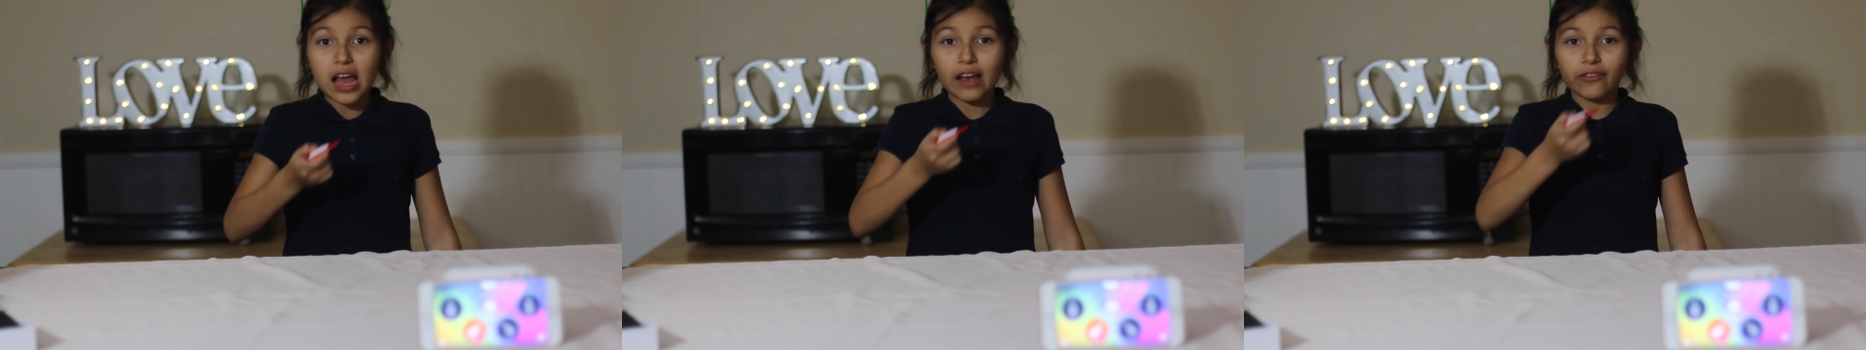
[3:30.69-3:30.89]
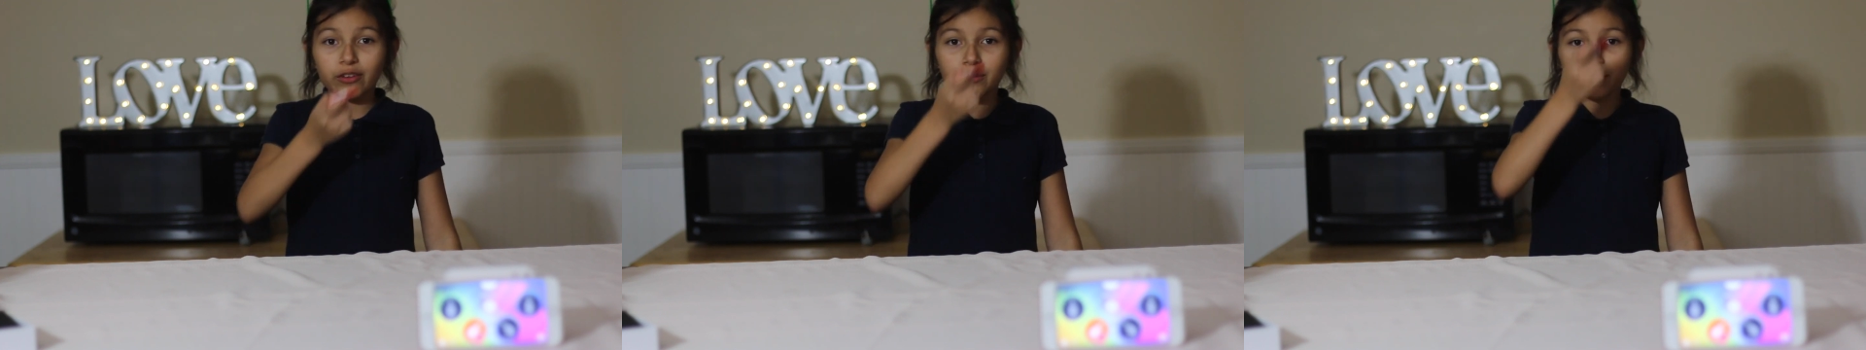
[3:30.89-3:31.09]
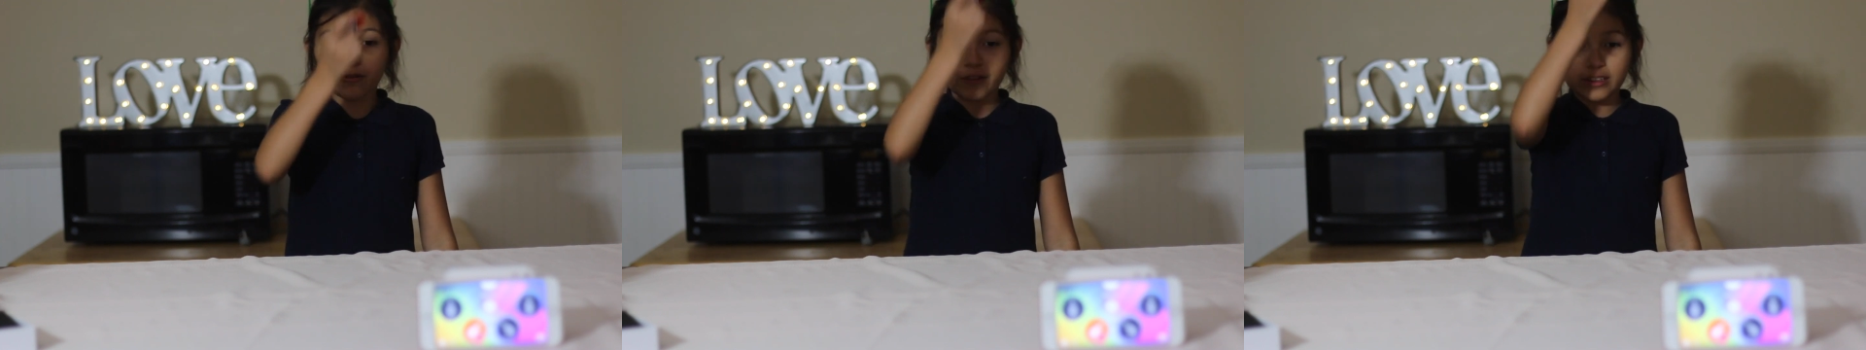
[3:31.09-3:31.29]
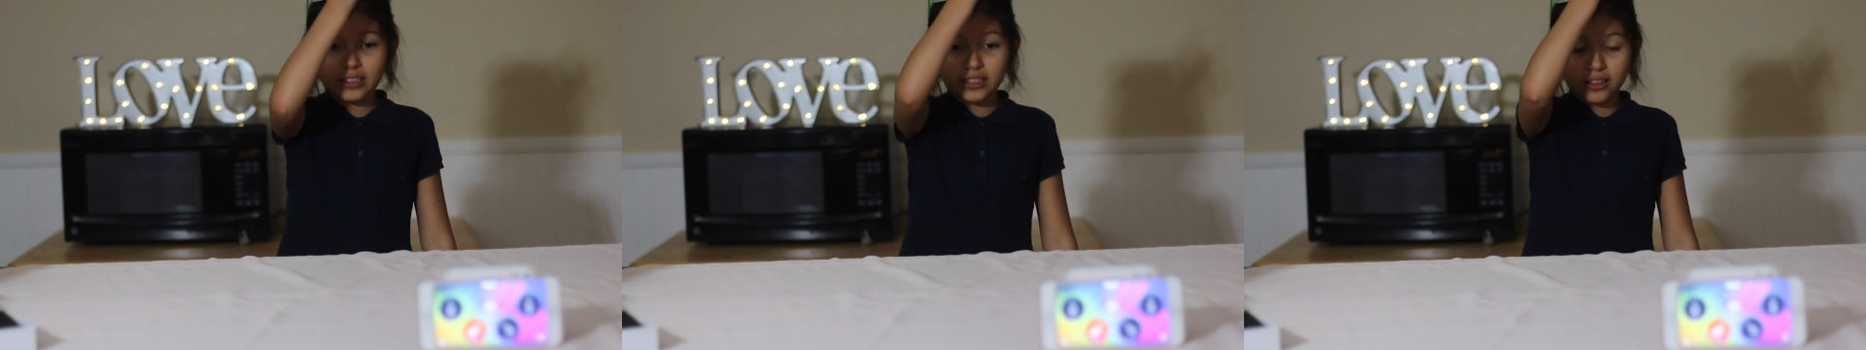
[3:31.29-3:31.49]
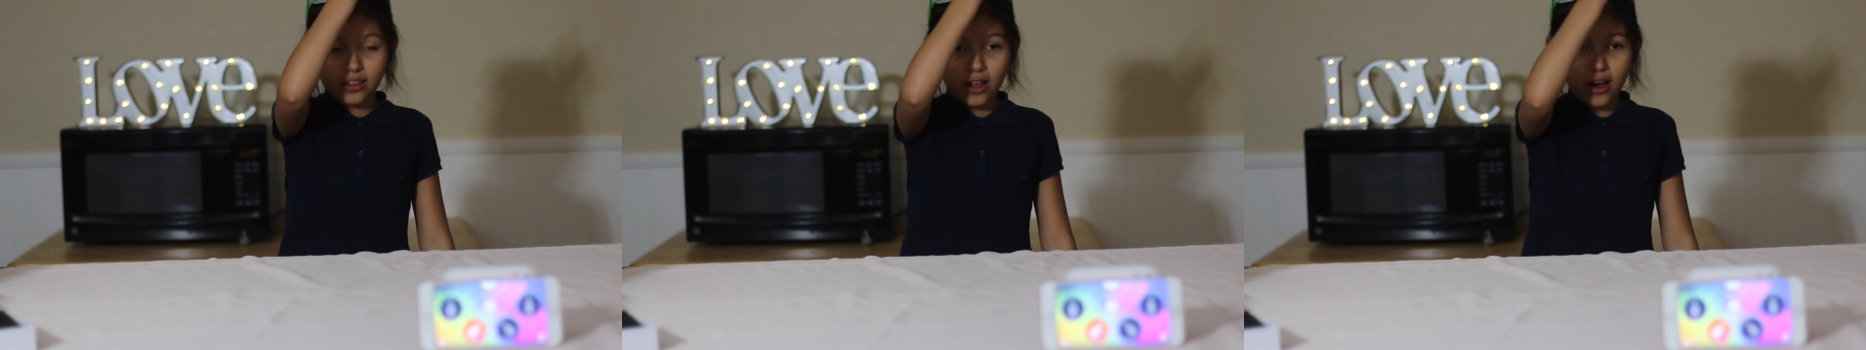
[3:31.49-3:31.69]
If you move it
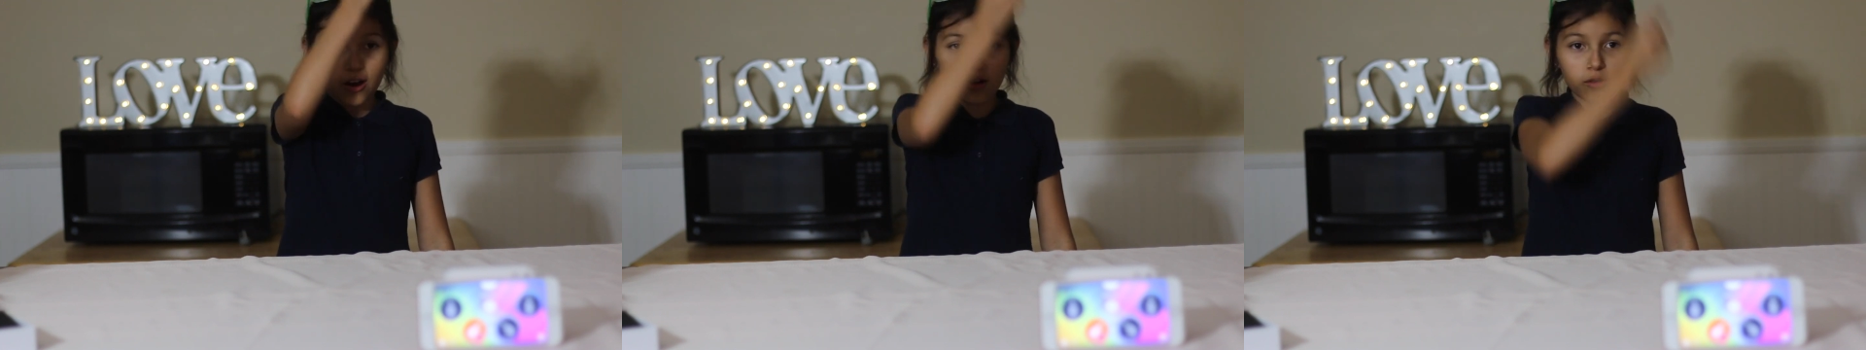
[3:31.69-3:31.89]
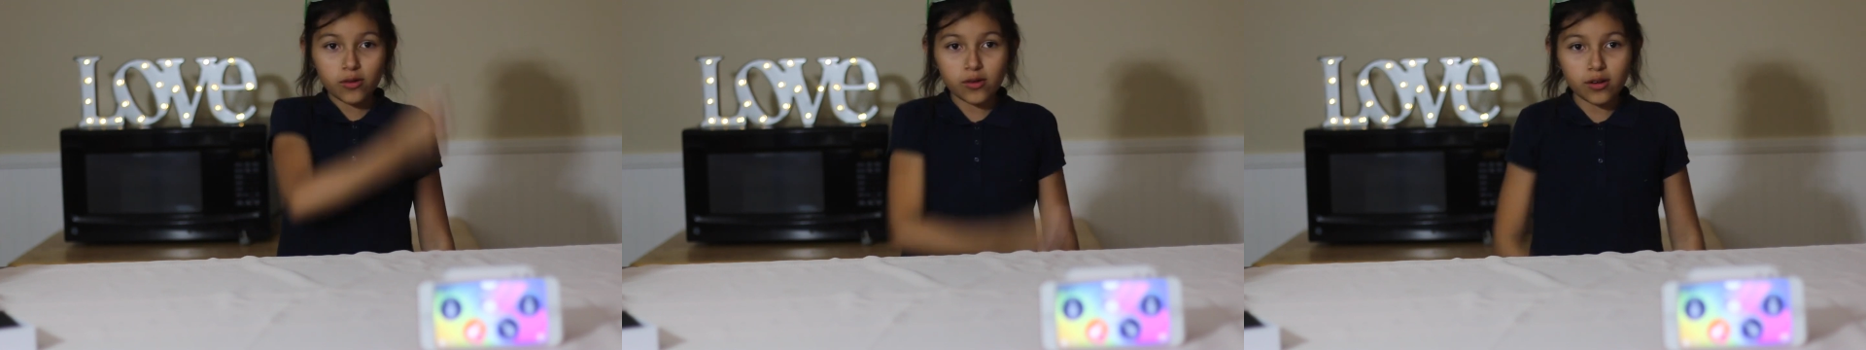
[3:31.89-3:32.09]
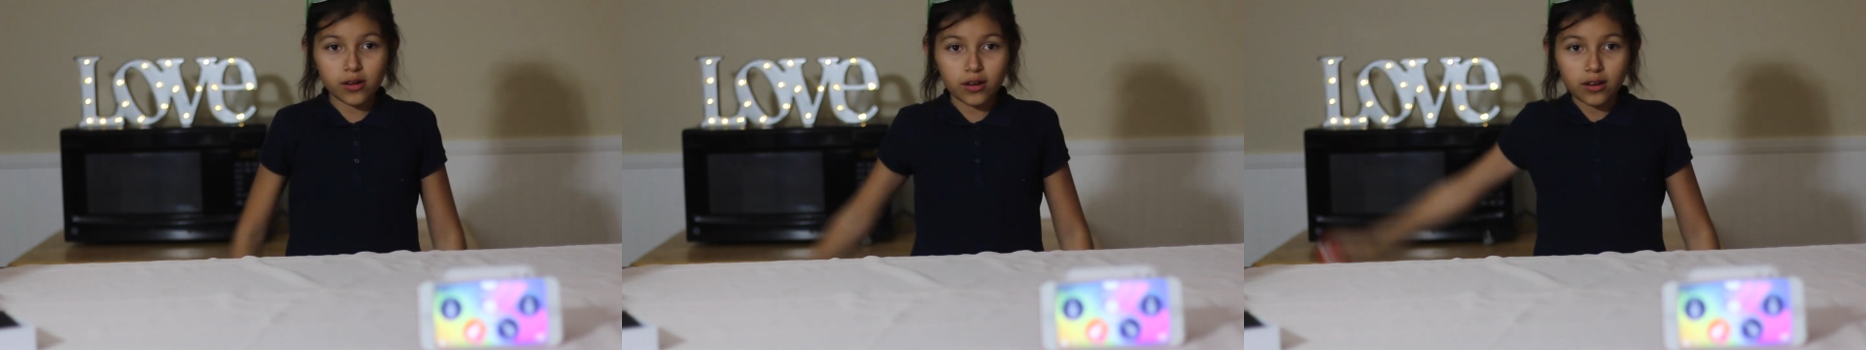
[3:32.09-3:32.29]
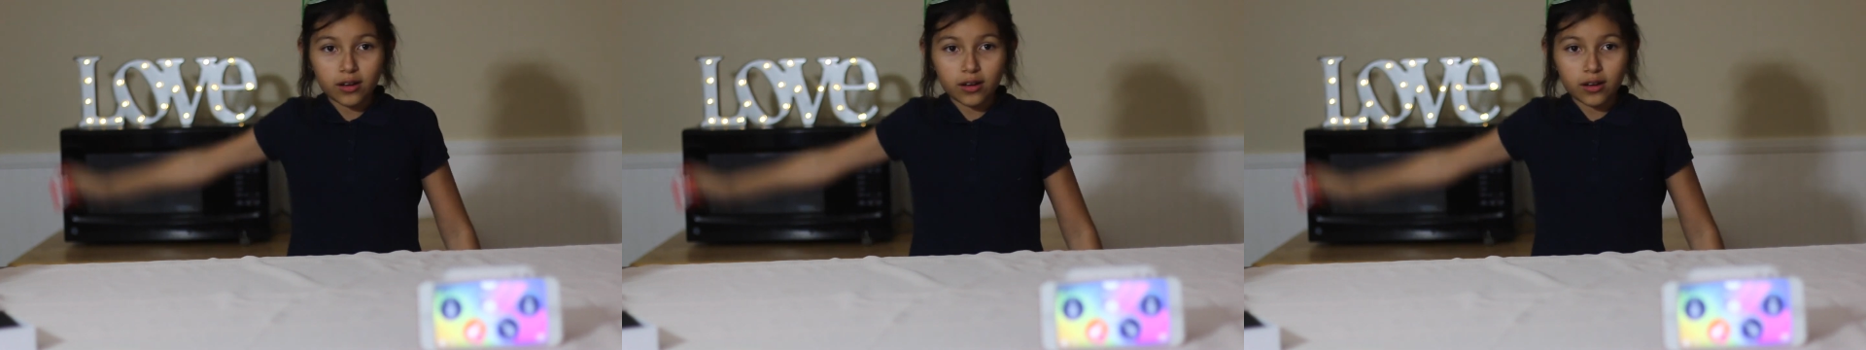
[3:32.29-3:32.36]
slow,